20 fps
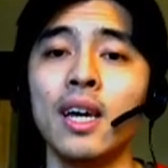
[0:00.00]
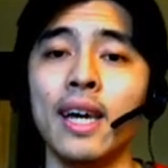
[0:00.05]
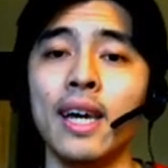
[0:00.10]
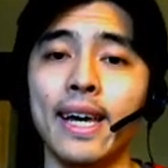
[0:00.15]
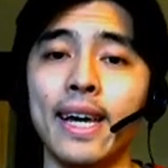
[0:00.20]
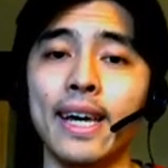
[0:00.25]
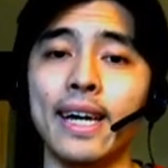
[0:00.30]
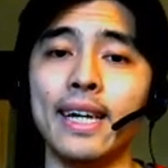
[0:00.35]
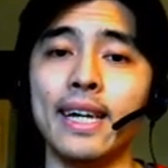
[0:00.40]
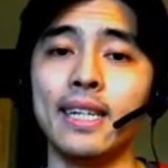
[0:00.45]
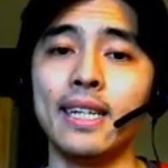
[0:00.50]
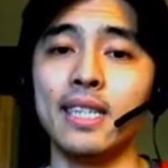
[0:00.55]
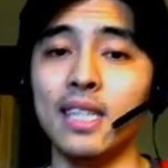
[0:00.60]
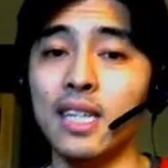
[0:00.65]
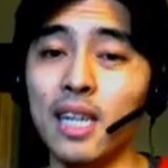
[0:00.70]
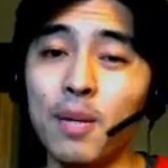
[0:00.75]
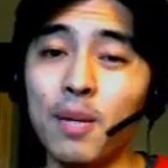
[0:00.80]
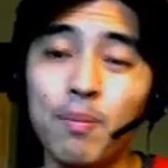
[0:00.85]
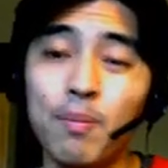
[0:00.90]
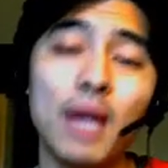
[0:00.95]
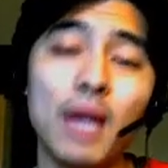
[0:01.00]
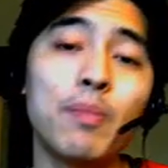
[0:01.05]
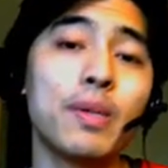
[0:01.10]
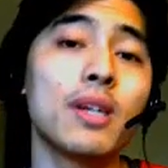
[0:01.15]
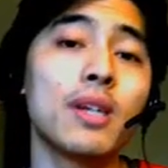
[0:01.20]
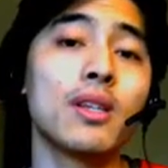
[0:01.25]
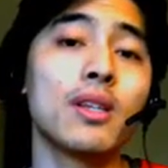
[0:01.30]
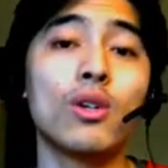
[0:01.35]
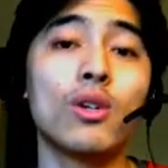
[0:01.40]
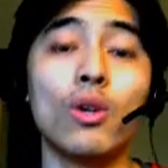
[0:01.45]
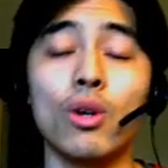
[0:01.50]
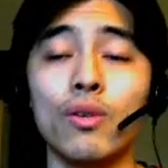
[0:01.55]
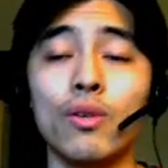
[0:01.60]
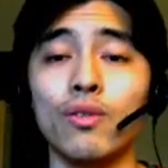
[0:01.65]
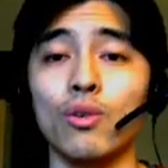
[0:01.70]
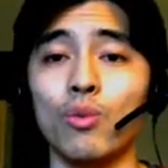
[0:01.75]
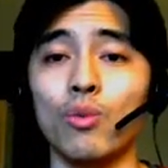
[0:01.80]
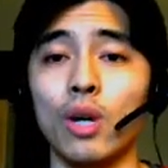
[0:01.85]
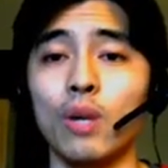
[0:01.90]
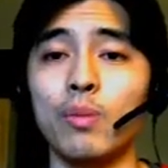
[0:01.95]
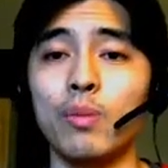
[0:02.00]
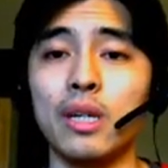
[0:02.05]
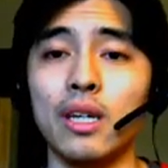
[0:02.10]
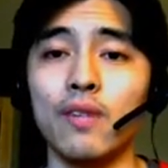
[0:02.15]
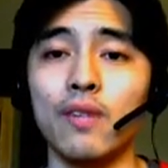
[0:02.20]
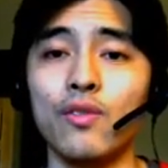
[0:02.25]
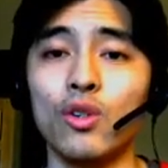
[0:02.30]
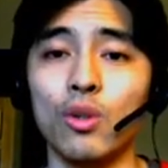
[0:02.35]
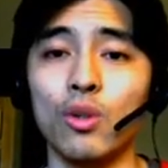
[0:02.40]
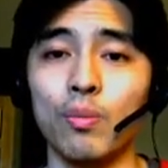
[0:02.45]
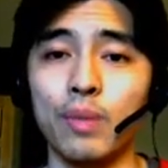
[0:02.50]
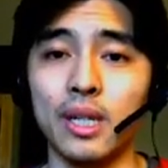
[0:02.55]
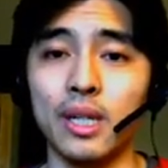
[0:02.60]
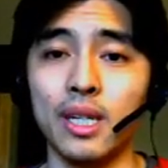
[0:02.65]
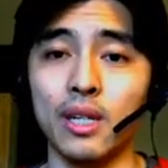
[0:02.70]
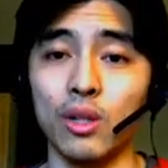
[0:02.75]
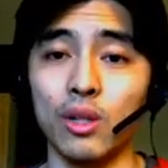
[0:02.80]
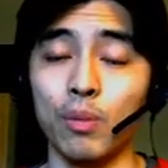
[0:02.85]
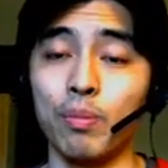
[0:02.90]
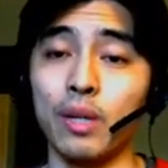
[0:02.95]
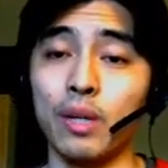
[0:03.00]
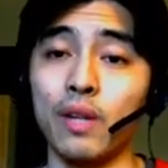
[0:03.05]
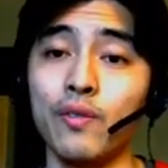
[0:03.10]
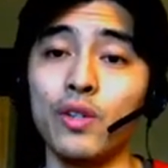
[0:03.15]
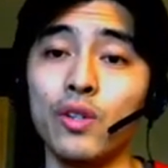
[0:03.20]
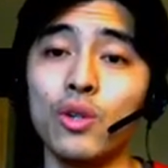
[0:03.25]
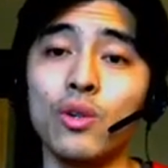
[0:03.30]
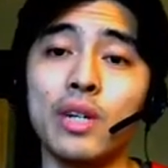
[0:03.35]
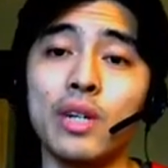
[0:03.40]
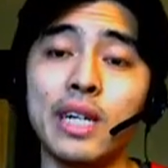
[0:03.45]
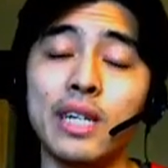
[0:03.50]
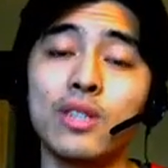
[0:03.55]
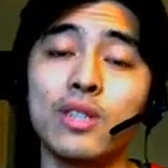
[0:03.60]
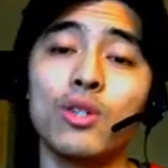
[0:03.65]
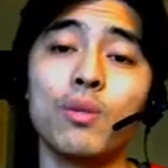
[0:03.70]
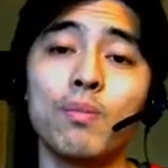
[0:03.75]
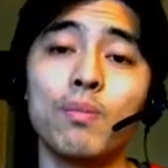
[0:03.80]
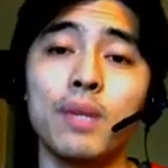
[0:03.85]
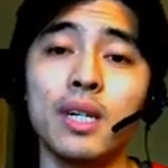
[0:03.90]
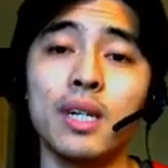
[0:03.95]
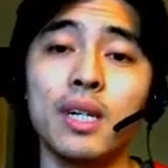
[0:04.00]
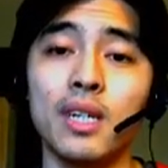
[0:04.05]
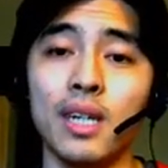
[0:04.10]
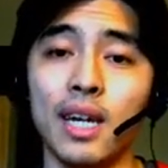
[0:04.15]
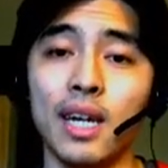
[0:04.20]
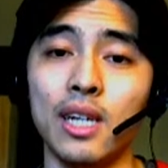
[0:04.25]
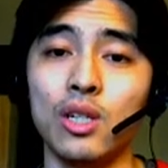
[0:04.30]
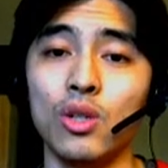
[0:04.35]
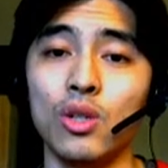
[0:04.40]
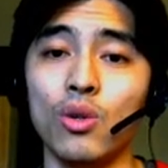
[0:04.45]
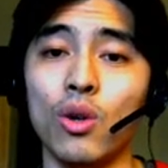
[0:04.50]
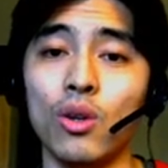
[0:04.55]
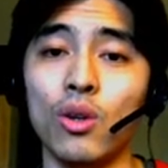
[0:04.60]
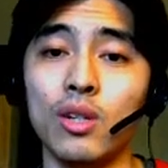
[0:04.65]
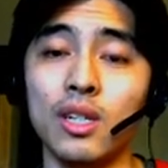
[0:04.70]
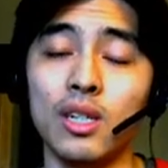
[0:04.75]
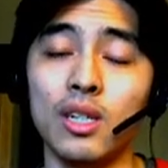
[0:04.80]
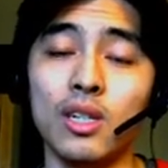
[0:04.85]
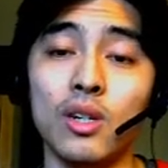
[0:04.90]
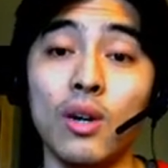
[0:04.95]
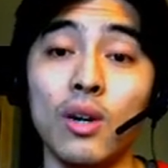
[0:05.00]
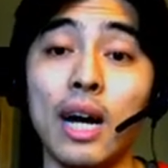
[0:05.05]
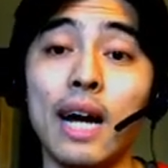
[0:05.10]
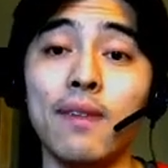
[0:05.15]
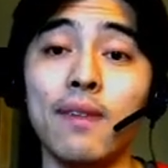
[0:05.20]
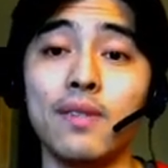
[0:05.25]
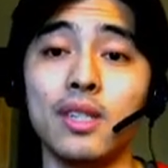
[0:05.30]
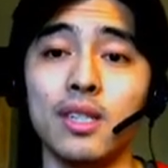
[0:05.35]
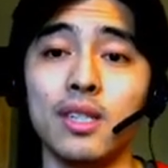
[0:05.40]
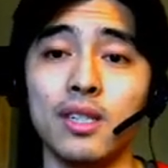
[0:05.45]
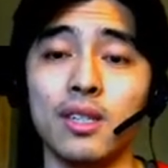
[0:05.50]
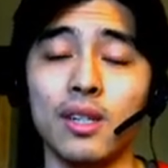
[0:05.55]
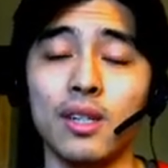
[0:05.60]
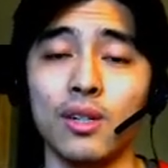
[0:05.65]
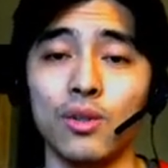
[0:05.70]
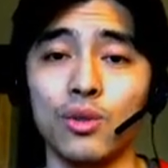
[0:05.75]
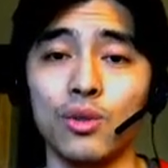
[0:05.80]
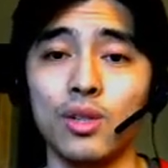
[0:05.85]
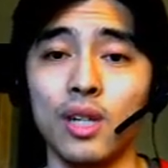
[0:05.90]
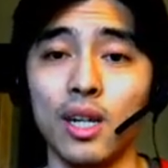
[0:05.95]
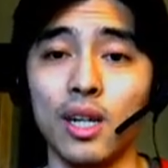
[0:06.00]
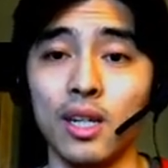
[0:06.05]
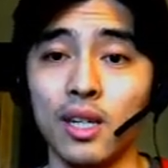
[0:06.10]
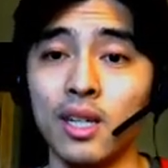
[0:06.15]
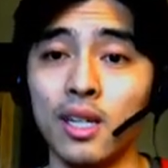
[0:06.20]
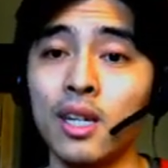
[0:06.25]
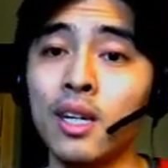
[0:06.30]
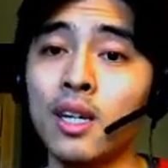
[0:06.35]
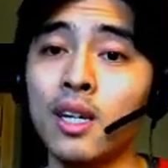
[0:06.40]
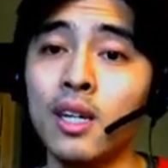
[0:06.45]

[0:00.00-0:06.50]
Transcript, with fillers: And it may be a little overwhelming if you're a beginner, but if you're an intermediate and you already, you know, have a decent understanding,